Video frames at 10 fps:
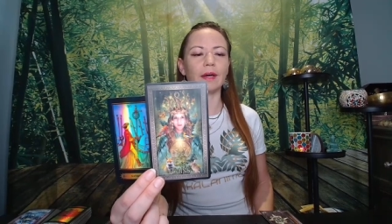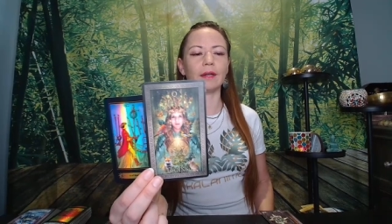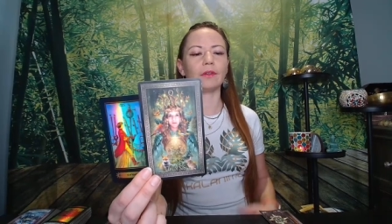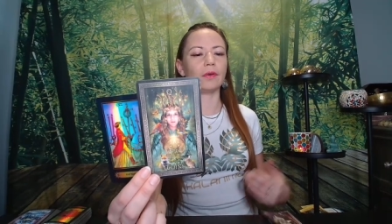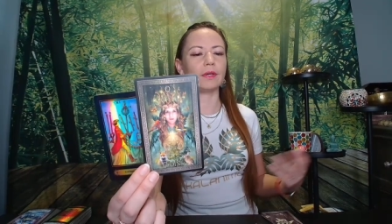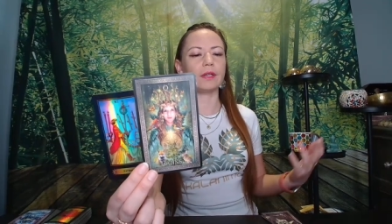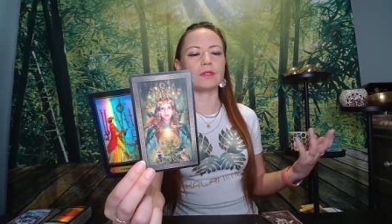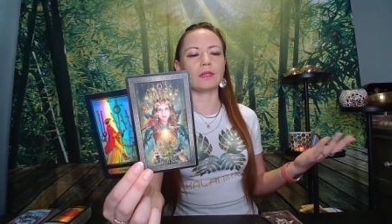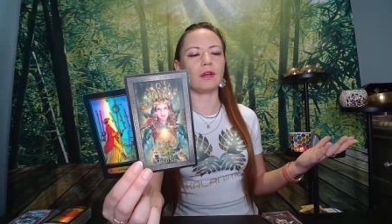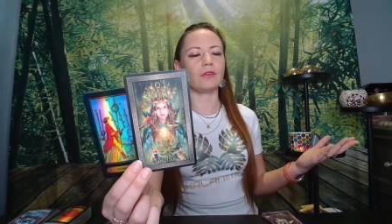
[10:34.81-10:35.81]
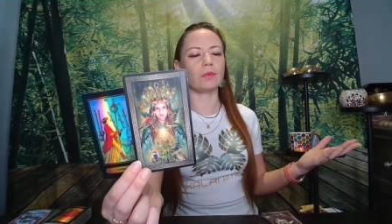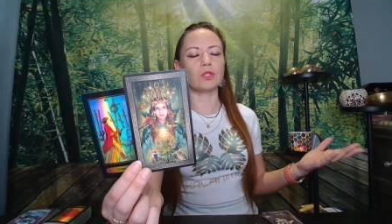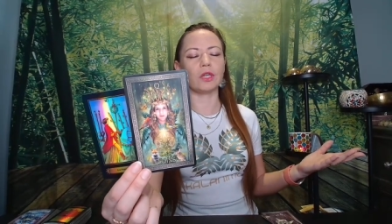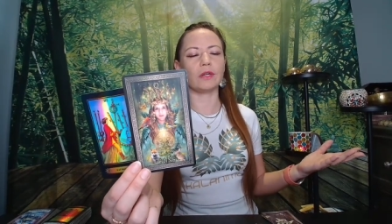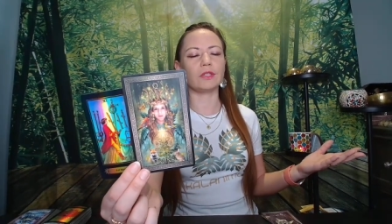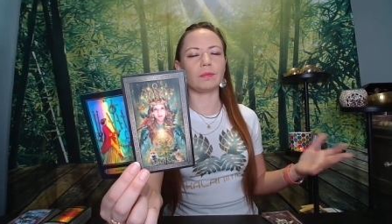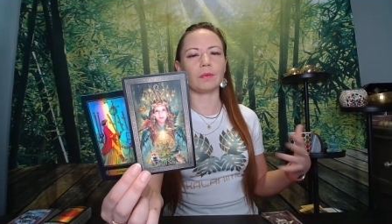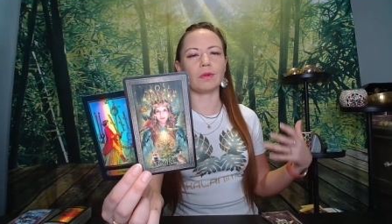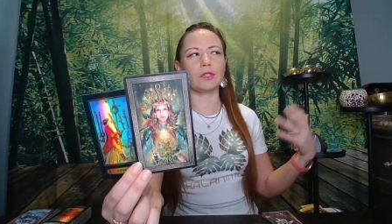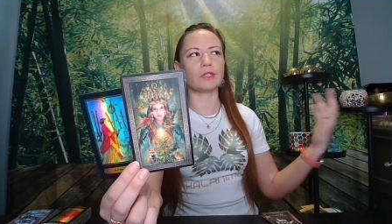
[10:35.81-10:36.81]
I don't know, it could start with charity
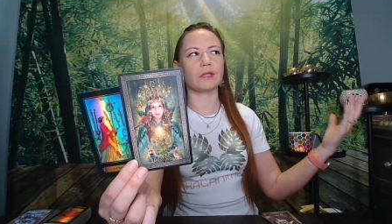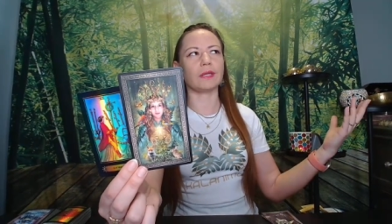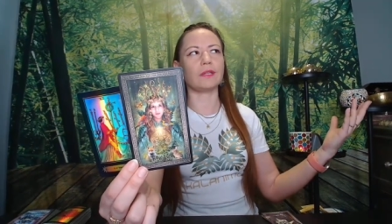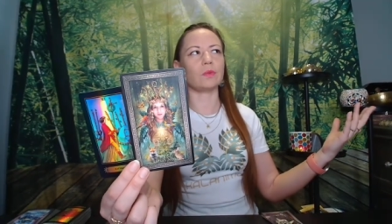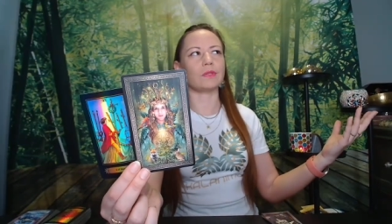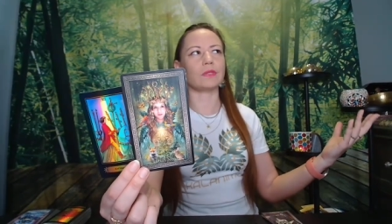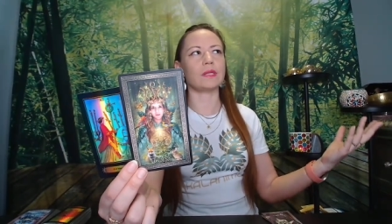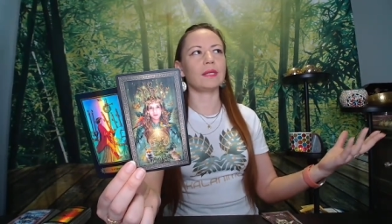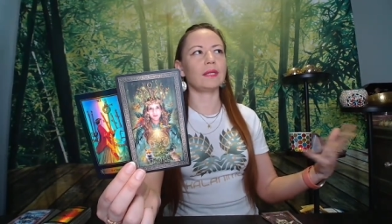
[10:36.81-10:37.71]
projects and end with,